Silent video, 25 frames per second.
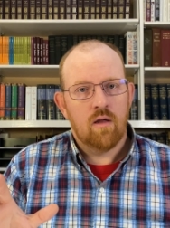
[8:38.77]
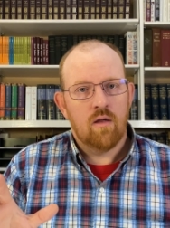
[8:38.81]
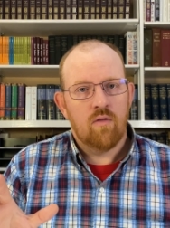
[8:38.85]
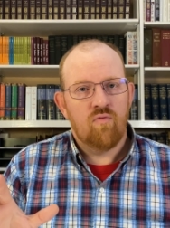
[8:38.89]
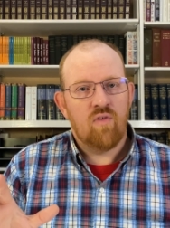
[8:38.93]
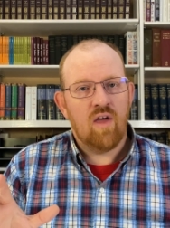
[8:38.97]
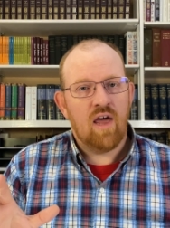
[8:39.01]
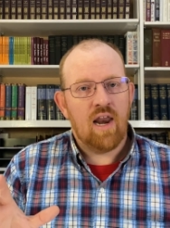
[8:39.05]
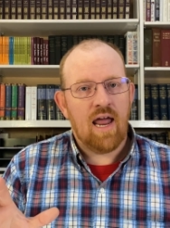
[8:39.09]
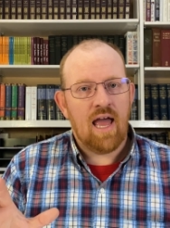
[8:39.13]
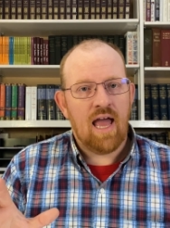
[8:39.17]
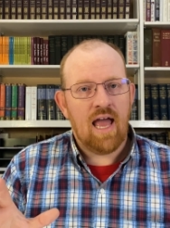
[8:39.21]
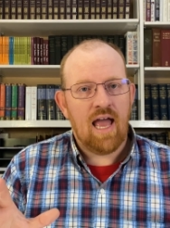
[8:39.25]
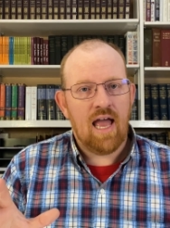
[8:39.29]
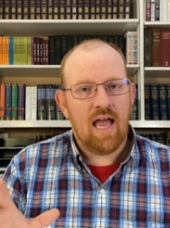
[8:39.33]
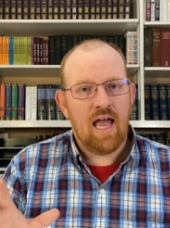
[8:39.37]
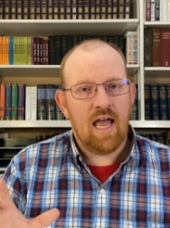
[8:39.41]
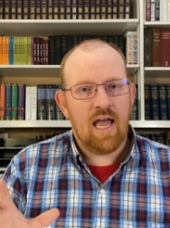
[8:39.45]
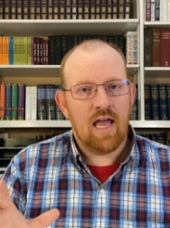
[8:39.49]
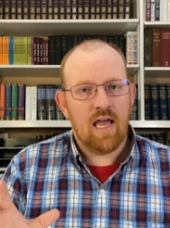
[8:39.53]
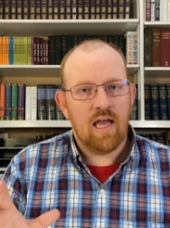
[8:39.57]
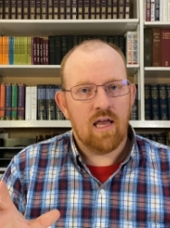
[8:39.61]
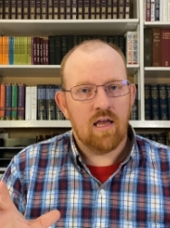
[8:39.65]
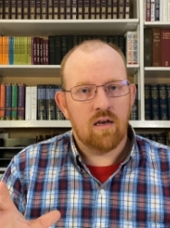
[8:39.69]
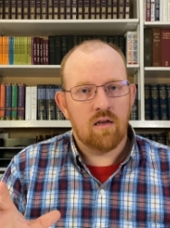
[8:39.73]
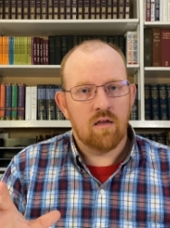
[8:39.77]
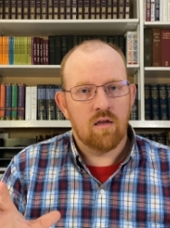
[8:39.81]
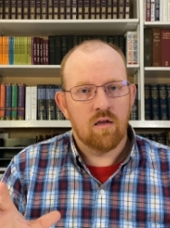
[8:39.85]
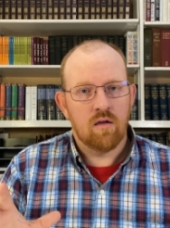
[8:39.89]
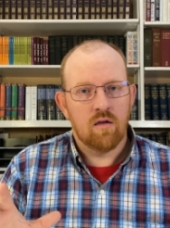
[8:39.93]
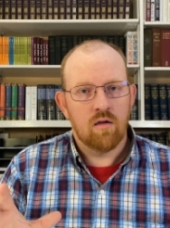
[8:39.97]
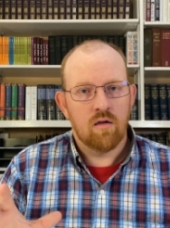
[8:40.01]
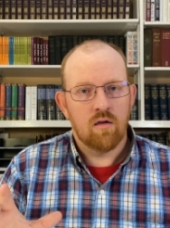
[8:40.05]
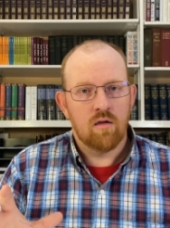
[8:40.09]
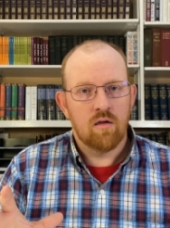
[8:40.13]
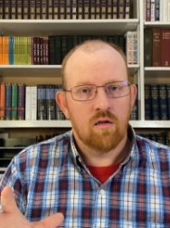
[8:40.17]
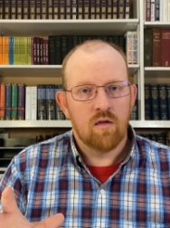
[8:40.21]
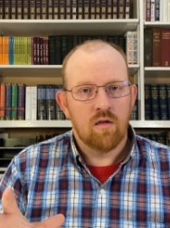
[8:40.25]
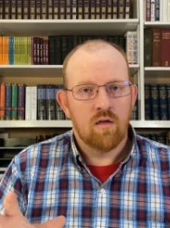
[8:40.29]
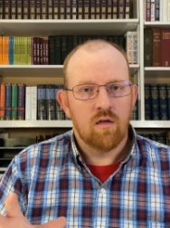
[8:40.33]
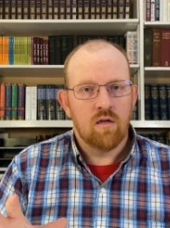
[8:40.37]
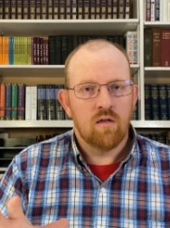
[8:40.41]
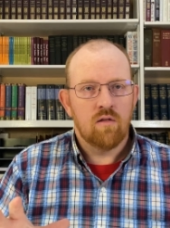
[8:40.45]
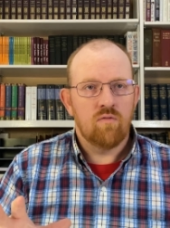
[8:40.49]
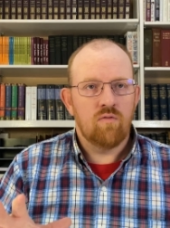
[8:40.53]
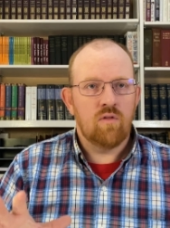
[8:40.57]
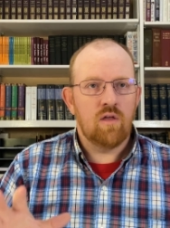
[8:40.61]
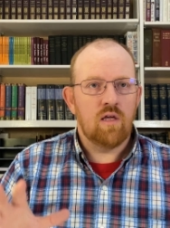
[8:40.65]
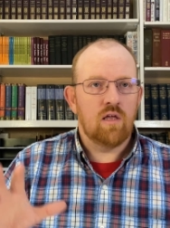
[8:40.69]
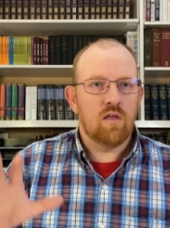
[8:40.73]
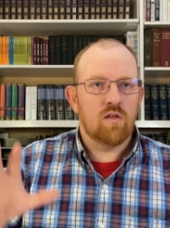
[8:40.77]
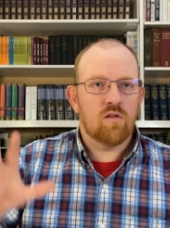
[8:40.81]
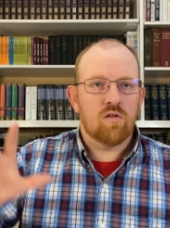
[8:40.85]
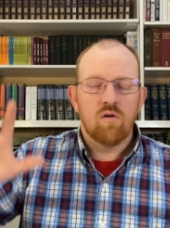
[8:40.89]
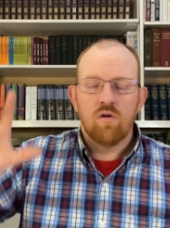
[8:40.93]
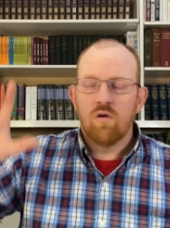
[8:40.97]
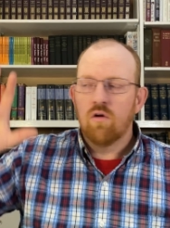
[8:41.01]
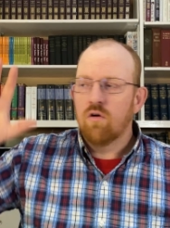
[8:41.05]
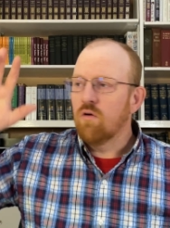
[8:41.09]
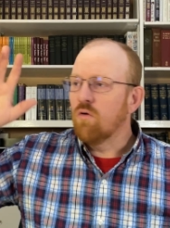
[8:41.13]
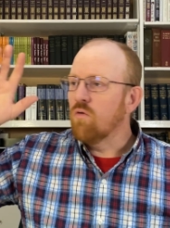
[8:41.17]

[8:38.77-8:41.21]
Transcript: that had these